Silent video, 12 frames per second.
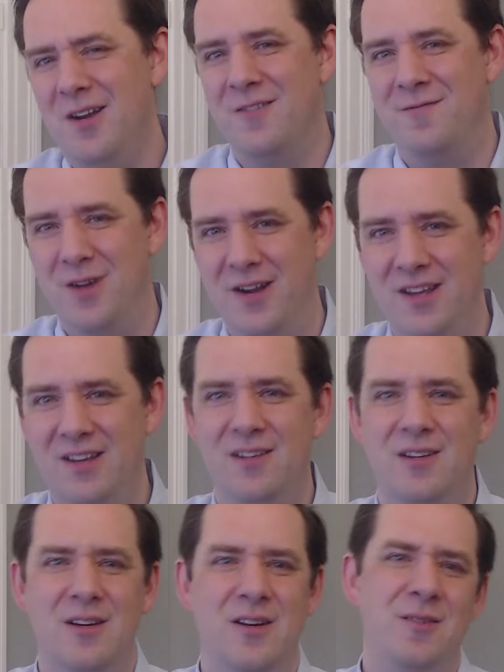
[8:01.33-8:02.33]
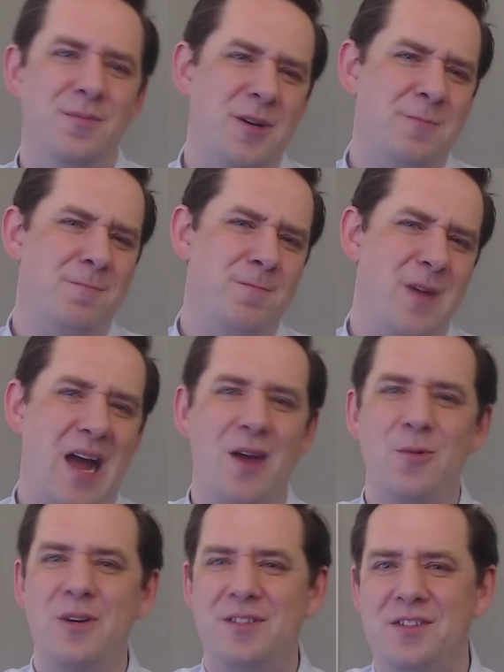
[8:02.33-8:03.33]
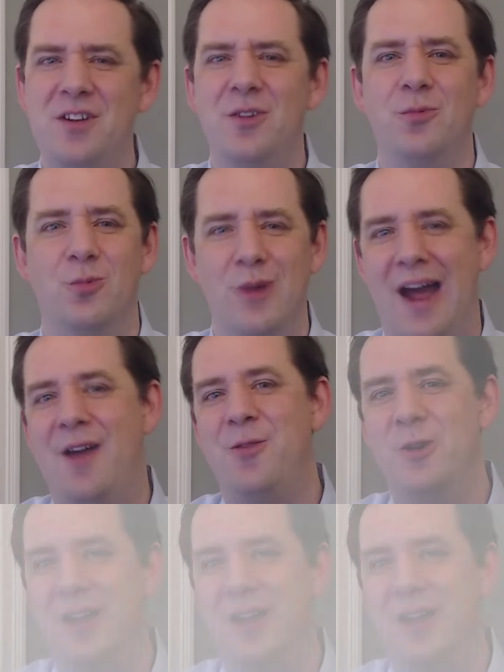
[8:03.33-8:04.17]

of money, but I would still rather